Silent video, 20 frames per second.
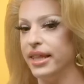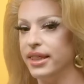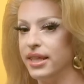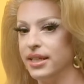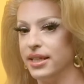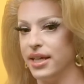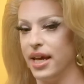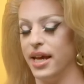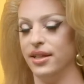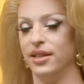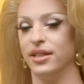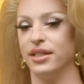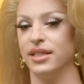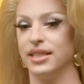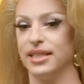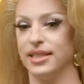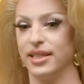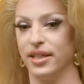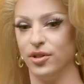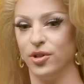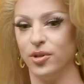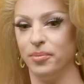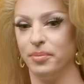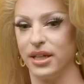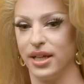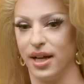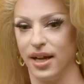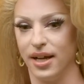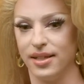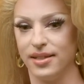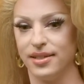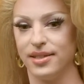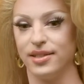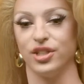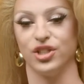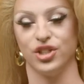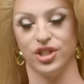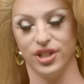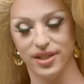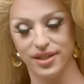I think Katelyn is single because
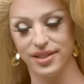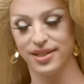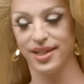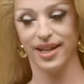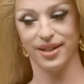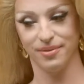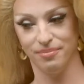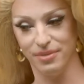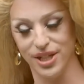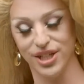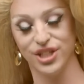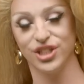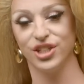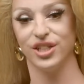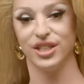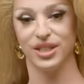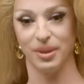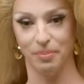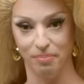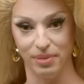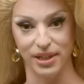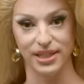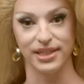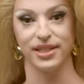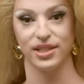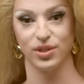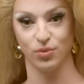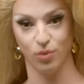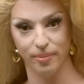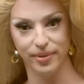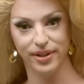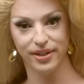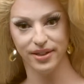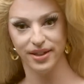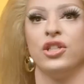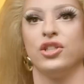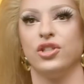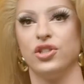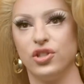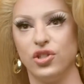she is like me. She is a
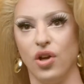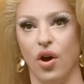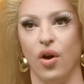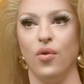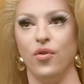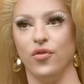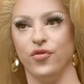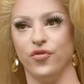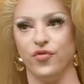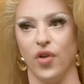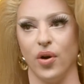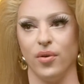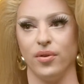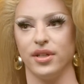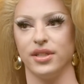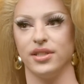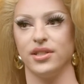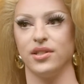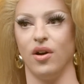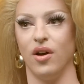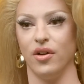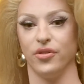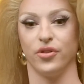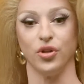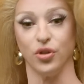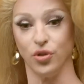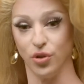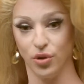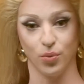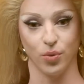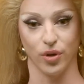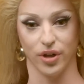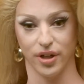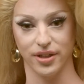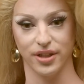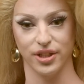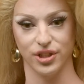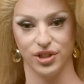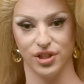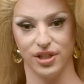businesswoman, so focused on the good
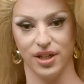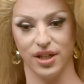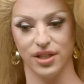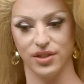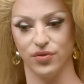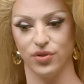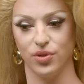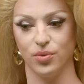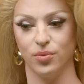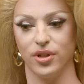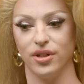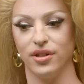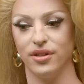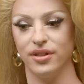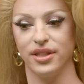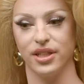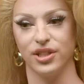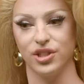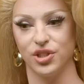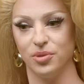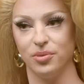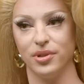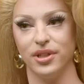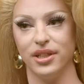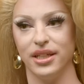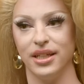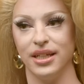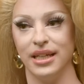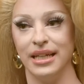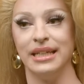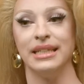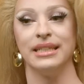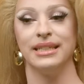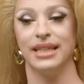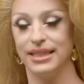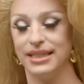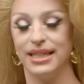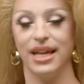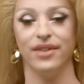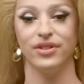work that she does for the world that she really
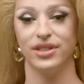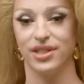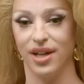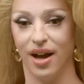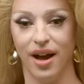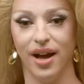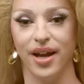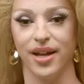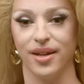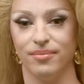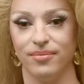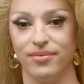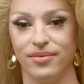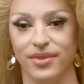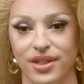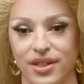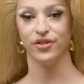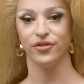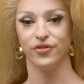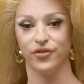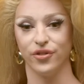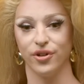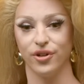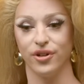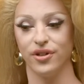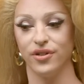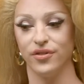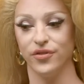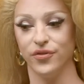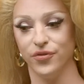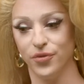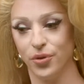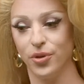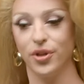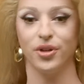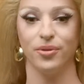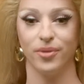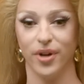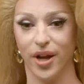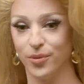doesn't have the time for
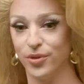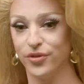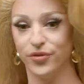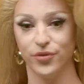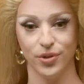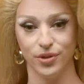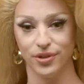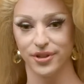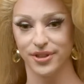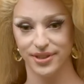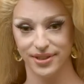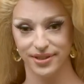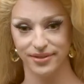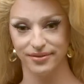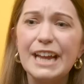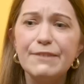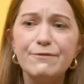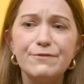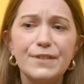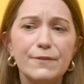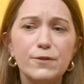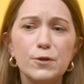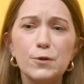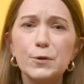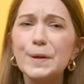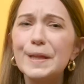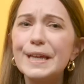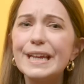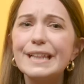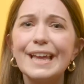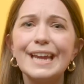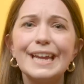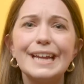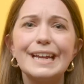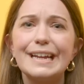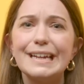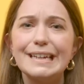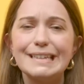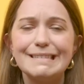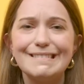fooling around with fools. I never really
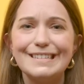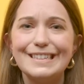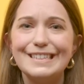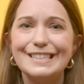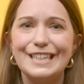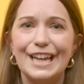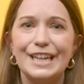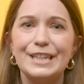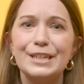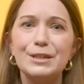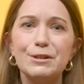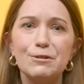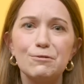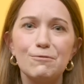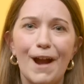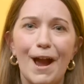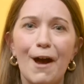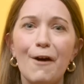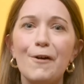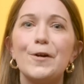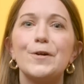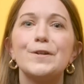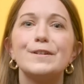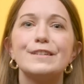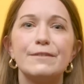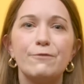like dated around.